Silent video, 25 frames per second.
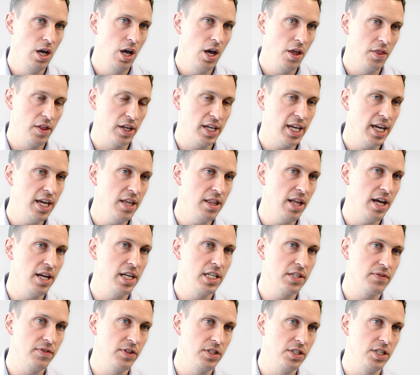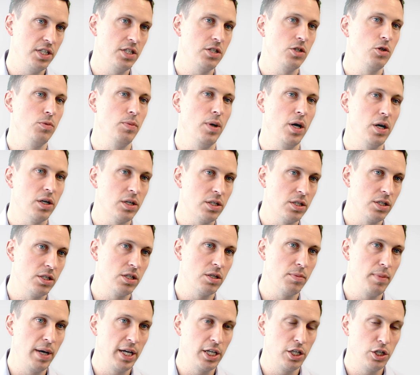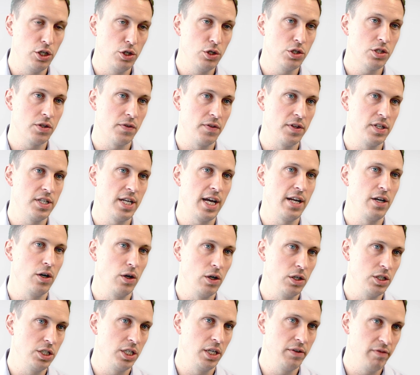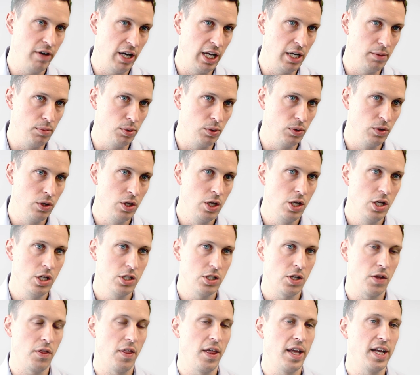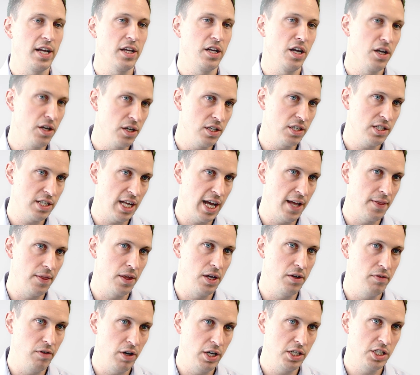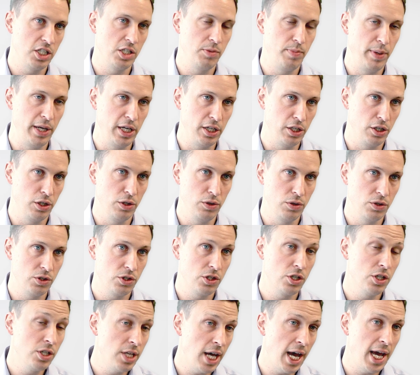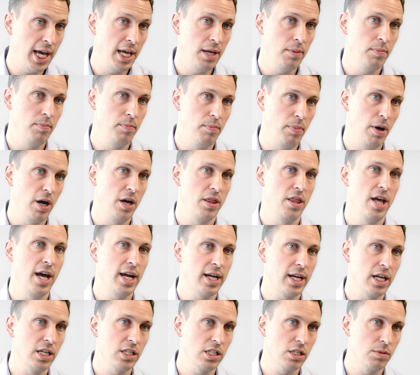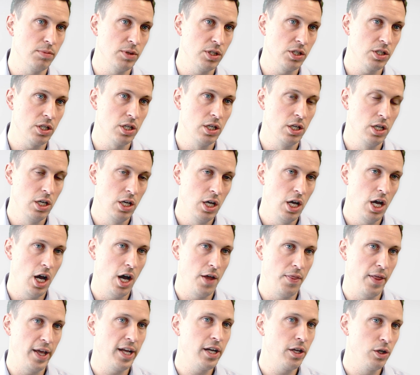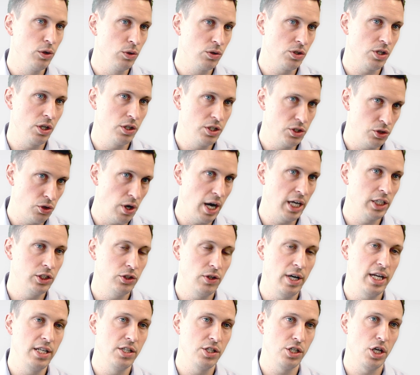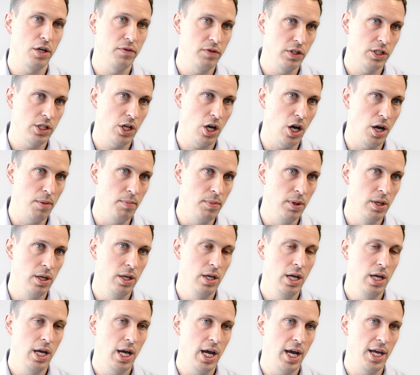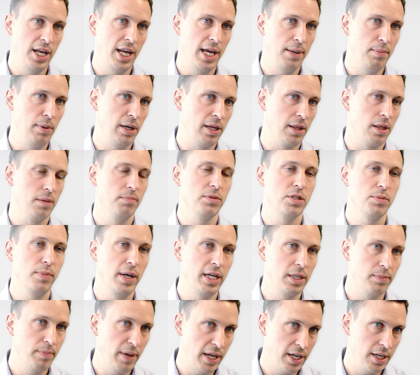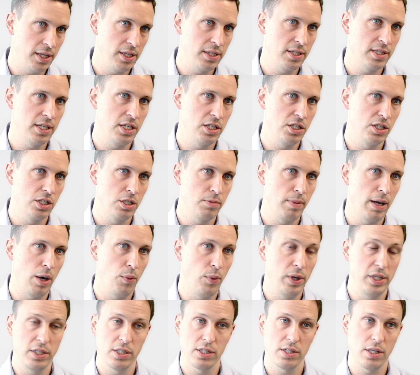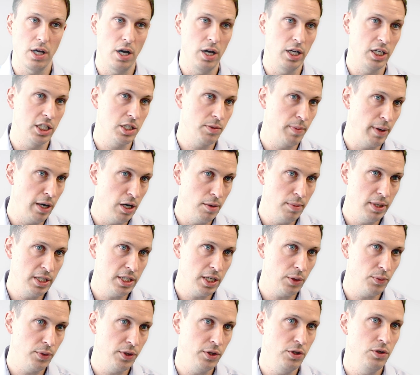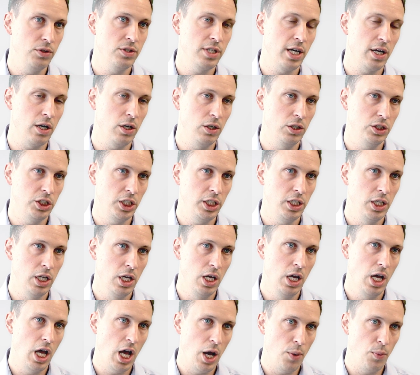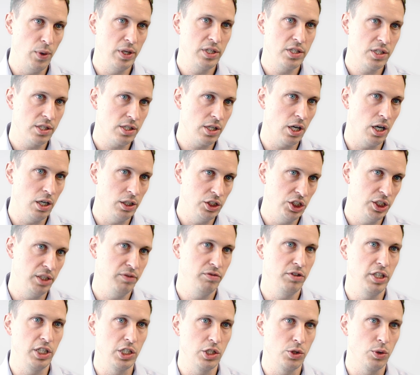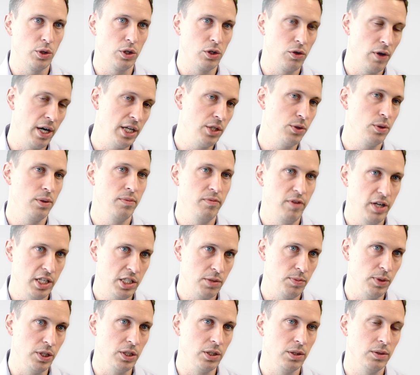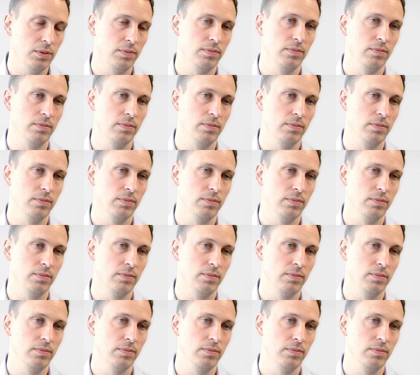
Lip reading: The key then is for digital marketers to make use of the technology available so that they can understand the devices being used today by their customers, and they can also track trends over time, enabling them to make better decisions about when to start experimenting with new technology and when to start shifting to a greater investment.